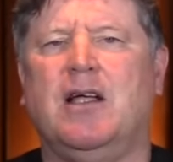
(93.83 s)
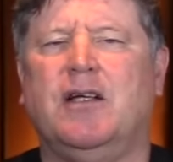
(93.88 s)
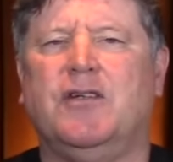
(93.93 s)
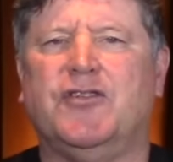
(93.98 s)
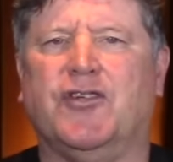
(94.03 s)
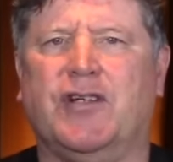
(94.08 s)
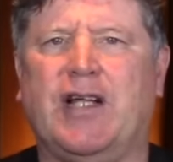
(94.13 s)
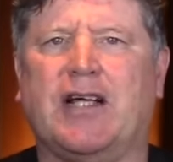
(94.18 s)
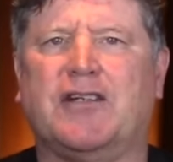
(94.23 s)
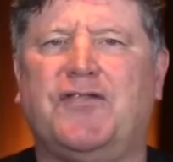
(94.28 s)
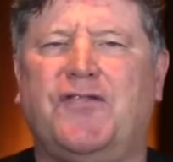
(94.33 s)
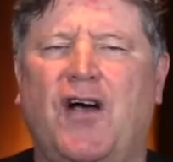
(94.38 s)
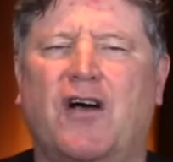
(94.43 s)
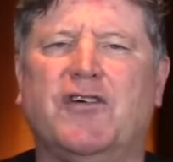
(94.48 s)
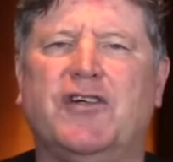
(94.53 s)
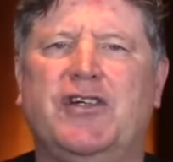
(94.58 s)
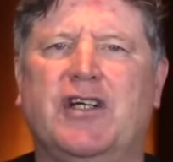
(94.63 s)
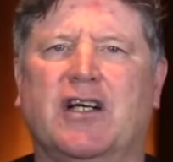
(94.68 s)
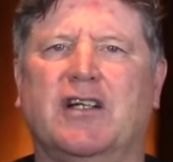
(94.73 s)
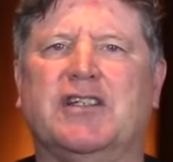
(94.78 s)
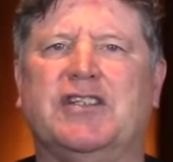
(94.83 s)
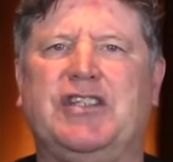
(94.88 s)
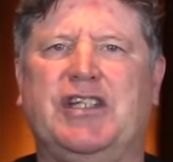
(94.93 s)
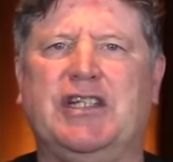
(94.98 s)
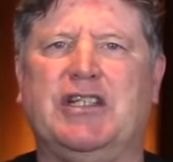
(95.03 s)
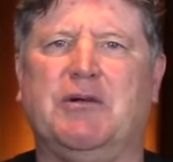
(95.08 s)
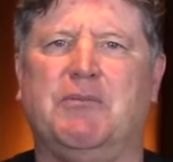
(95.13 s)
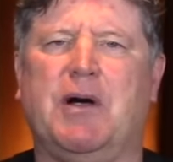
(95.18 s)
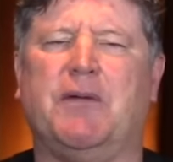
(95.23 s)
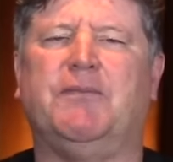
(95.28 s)
So next photo you're going to see
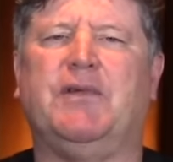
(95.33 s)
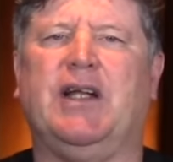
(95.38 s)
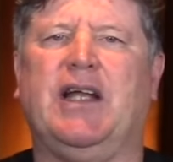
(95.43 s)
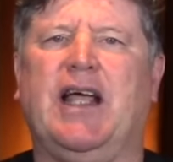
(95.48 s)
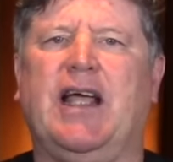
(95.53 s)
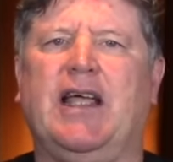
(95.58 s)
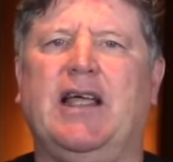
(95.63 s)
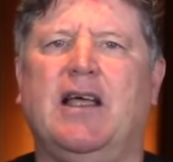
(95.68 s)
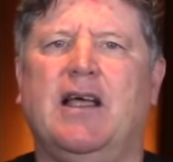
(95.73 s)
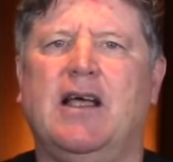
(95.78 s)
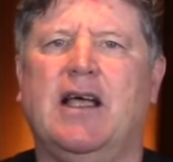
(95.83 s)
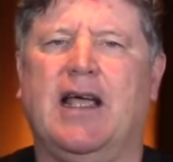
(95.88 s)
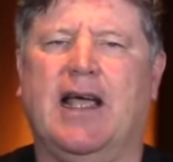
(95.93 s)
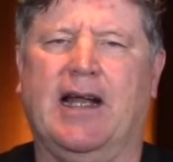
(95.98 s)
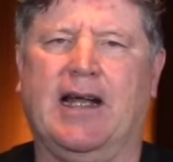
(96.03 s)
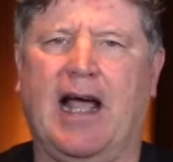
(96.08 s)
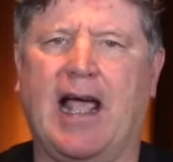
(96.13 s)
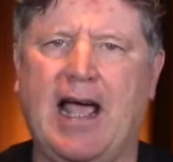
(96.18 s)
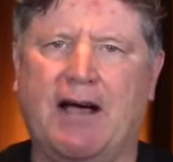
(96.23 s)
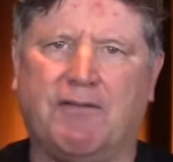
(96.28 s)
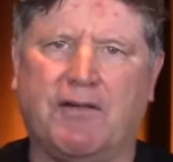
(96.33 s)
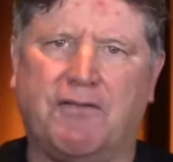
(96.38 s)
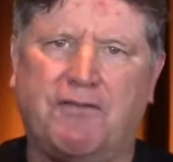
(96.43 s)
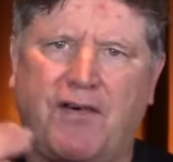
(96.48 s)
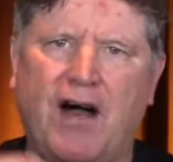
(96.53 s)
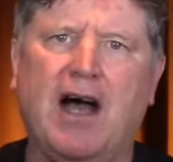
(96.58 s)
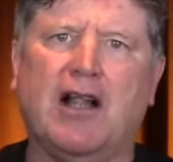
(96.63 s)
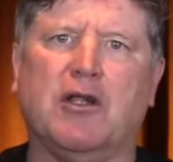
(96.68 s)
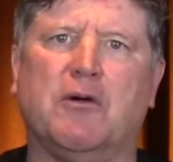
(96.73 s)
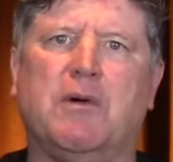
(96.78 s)
come up today, and I have a
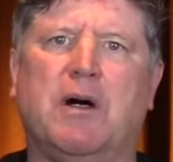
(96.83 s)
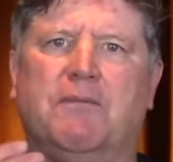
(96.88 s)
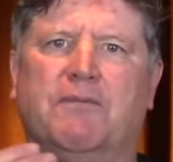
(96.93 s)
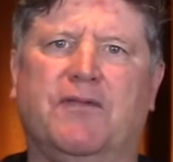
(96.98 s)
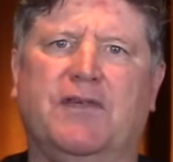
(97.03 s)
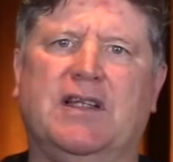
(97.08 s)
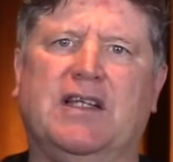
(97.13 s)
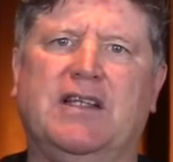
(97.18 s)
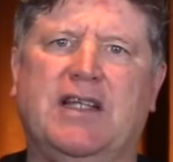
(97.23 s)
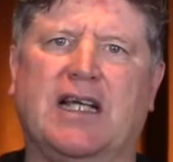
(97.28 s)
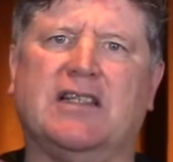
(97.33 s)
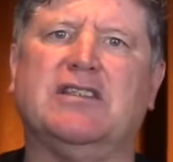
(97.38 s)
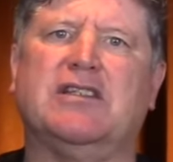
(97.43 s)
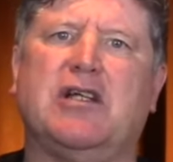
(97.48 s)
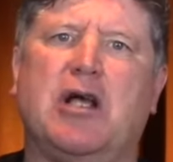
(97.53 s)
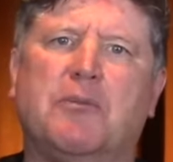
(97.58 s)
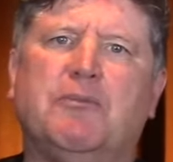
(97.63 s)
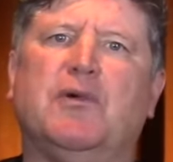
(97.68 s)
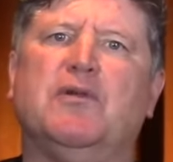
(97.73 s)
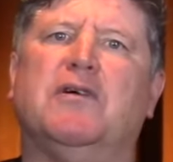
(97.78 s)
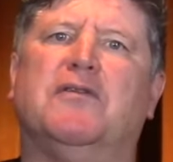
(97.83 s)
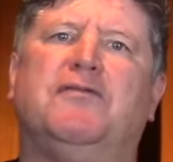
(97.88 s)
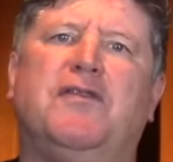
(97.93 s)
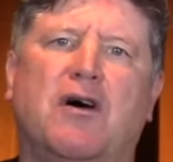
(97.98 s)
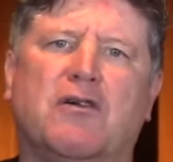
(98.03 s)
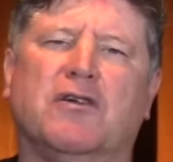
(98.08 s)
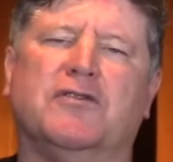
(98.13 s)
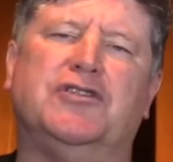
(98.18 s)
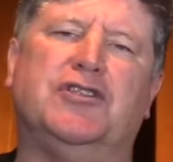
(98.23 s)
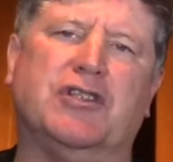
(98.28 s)
follow-up for the next couple of
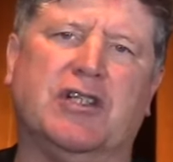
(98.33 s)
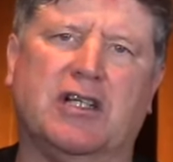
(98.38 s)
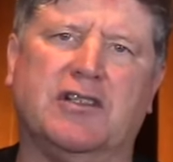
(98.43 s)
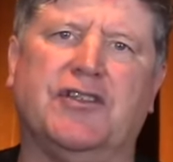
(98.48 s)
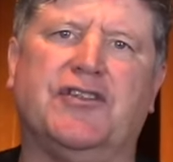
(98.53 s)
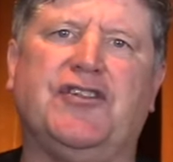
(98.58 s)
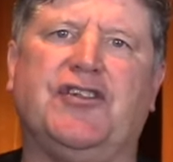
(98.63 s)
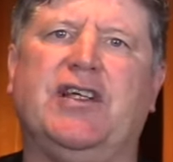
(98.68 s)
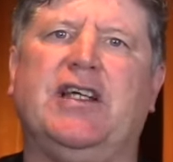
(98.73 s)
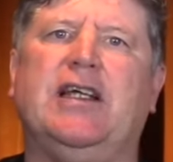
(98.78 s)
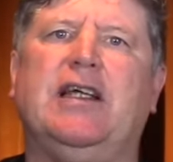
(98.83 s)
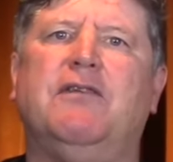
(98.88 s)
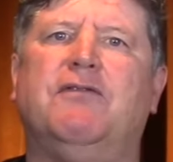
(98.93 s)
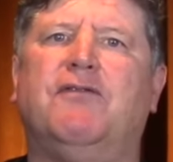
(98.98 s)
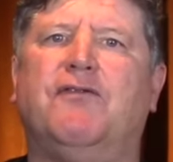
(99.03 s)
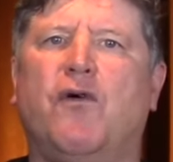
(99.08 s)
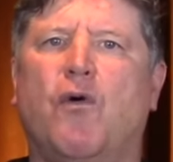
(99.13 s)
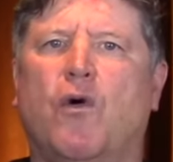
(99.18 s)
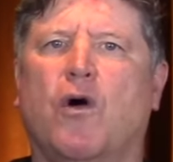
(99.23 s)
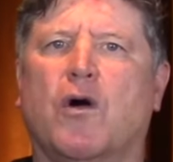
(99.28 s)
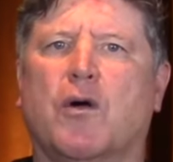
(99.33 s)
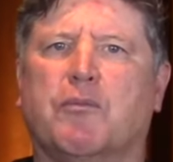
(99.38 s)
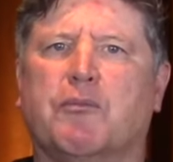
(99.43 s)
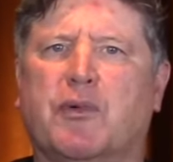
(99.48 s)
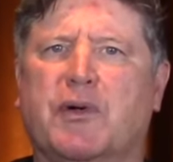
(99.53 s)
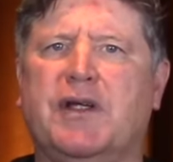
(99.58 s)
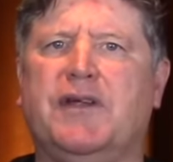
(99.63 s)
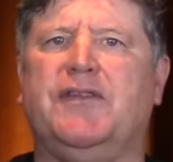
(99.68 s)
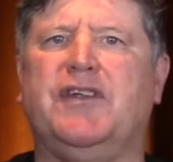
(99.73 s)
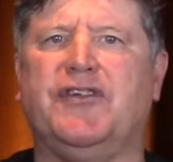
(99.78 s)
photos you're going to see for
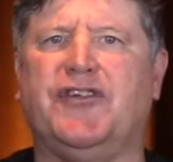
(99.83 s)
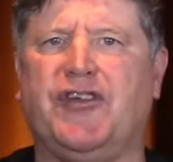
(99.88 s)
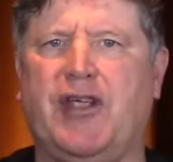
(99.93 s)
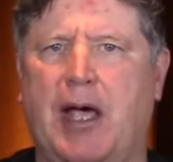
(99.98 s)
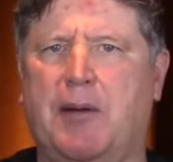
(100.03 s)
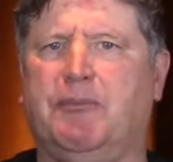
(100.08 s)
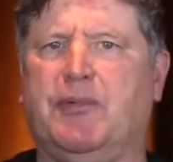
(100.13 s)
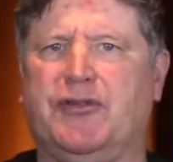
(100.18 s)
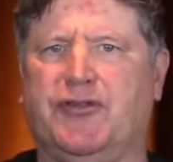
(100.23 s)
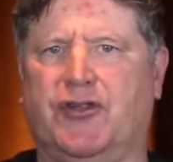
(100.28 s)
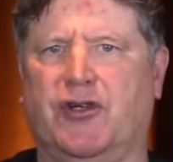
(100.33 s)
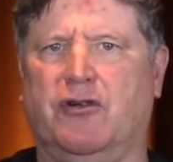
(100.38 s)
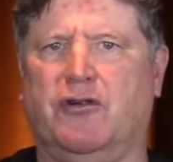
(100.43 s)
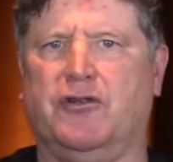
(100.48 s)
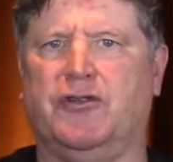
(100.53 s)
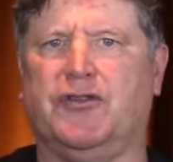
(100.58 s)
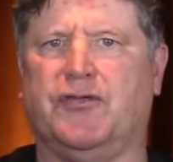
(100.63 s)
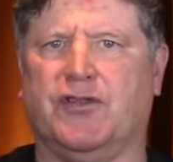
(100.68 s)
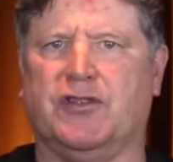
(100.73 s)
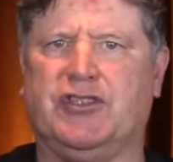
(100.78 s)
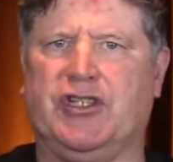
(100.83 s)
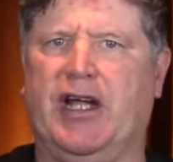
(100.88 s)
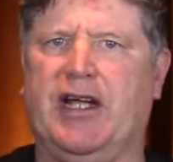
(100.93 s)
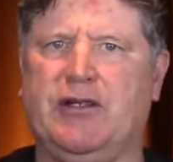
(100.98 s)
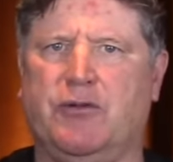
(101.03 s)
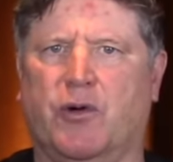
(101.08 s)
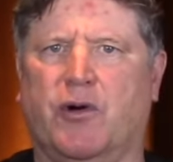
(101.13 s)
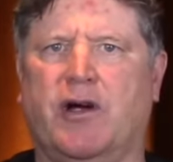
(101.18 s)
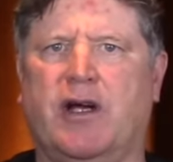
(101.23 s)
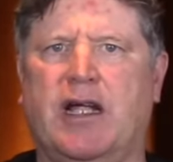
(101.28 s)
previous episodes for
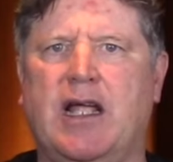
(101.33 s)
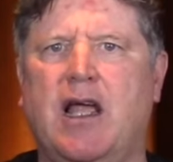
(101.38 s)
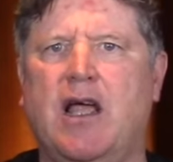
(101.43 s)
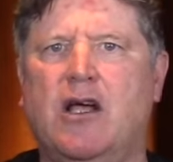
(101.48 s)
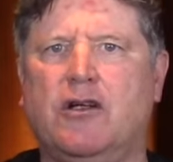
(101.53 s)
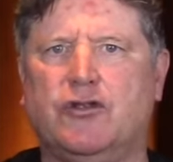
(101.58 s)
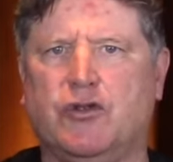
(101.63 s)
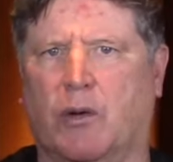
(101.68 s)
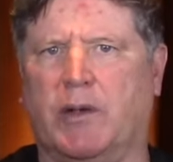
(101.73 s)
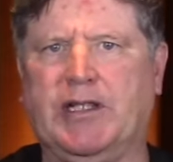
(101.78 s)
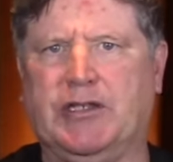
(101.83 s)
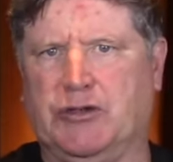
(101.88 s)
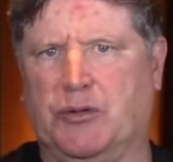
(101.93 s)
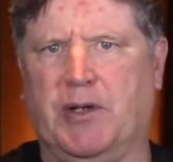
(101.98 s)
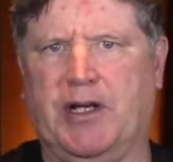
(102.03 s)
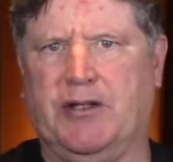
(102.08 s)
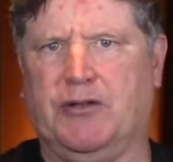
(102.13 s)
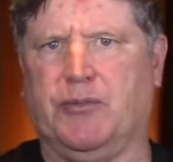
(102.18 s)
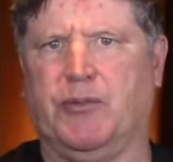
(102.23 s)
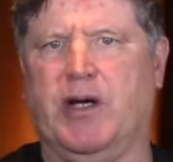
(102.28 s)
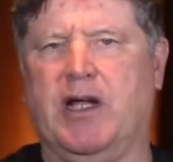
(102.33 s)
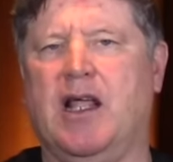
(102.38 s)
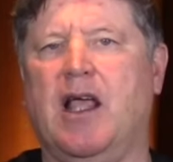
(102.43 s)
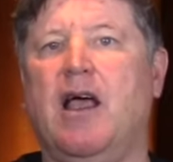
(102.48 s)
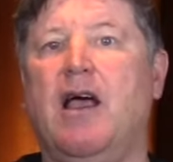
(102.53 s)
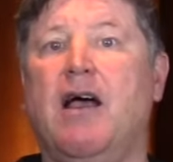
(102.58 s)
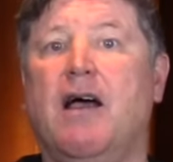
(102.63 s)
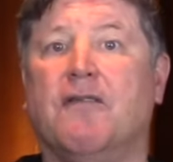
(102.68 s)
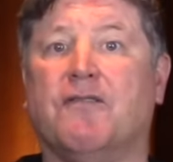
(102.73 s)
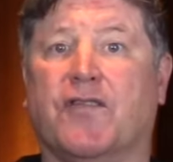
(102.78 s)
January twenty twenty-three.
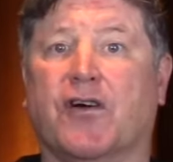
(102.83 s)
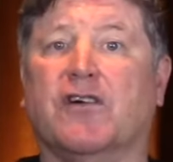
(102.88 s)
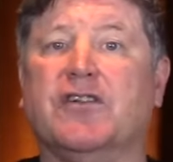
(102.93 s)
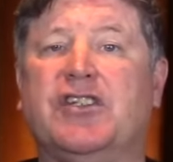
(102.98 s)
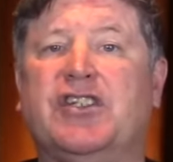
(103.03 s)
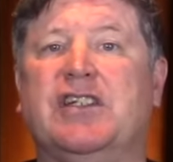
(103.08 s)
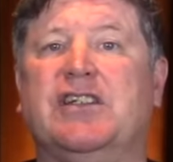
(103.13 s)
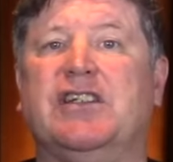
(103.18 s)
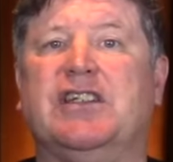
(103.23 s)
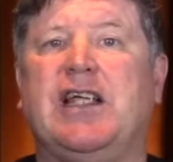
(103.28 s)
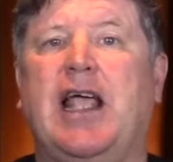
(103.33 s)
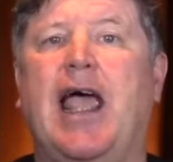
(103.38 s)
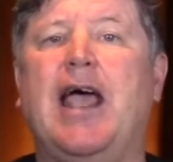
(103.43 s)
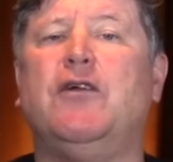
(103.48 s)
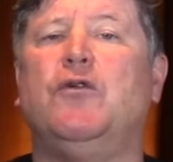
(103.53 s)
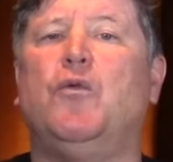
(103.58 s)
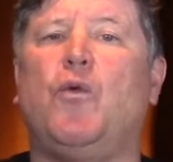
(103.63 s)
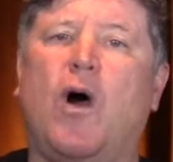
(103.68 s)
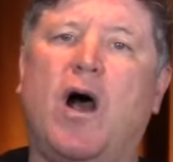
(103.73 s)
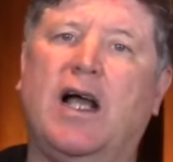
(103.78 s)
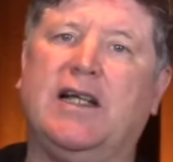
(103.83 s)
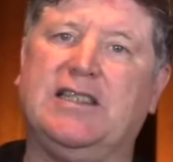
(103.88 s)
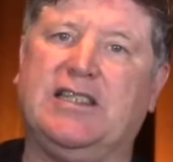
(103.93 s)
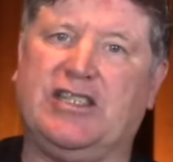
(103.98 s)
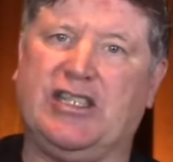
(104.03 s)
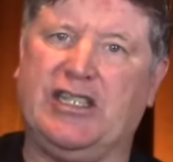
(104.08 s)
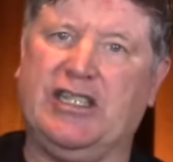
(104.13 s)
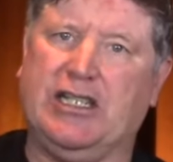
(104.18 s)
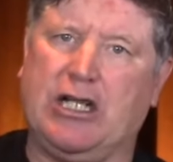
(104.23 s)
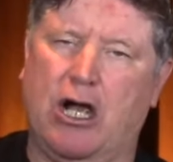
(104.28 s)
First is N Y
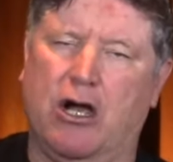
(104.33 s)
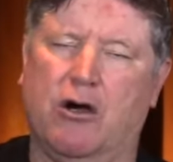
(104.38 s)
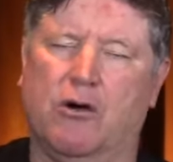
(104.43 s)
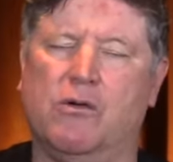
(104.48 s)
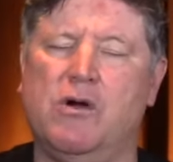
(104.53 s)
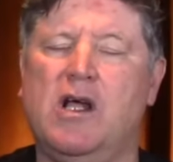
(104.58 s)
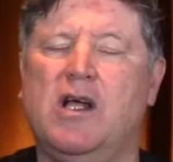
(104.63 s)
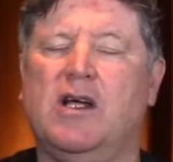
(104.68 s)
C Go.